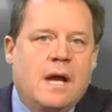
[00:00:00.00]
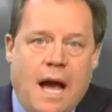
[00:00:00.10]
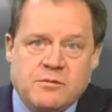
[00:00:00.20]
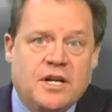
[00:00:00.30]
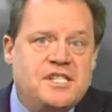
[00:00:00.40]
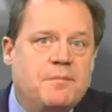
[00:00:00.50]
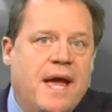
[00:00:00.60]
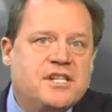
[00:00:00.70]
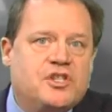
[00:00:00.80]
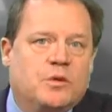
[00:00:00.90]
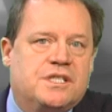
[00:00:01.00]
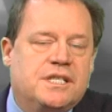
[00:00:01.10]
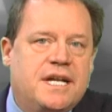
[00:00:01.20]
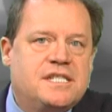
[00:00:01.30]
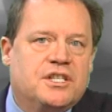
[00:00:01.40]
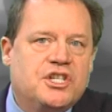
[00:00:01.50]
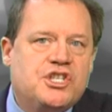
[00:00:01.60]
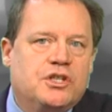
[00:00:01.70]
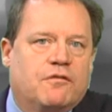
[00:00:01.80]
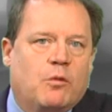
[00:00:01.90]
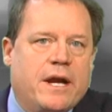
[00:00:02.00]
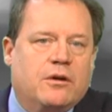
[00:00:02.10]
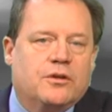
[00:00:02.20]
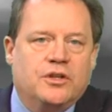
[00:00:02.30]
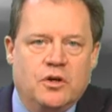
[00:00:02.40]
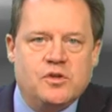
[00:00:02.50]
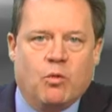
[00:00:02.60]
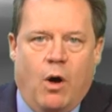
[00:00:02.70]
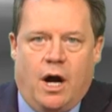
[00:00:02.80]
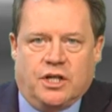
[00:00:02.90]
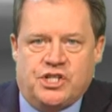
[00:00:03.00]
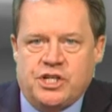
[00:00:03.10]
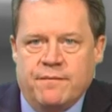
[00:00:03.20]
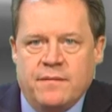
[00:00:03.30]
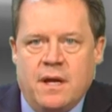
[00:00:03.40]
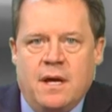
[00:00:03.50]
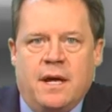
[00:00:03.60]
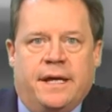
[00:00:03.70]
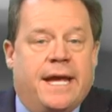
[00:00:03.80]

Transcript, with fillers: I'm Tracy Baxter with today's edition of Record News Watch. He